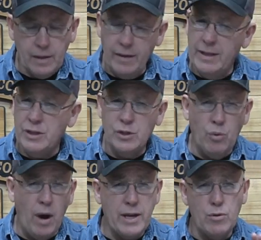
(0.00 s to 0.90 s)
this
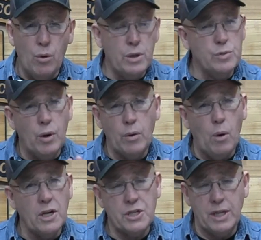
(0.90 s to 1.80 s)
is why you always want to
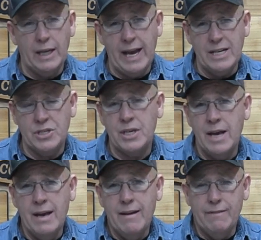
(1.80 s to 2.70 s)
watch the latest
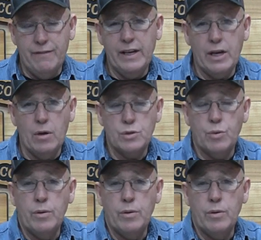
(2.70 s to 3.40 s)
videos.